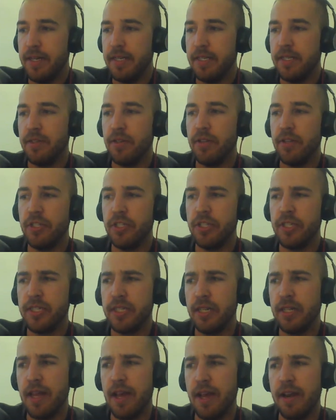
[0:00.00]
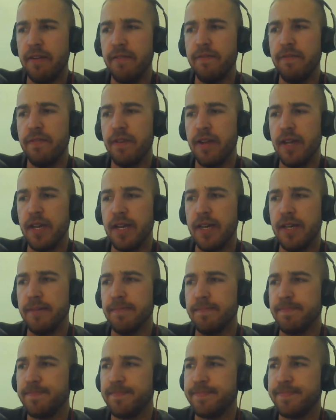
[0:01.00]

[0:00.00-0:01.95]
So there's just a lot of